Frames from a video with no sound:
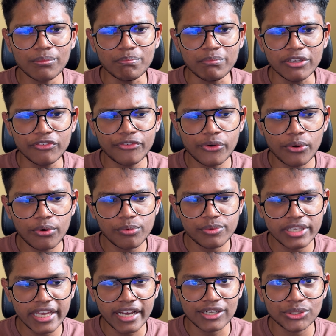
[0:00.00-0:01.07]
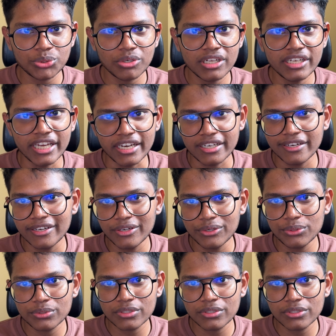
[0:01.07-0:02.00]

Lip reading: before we actually get into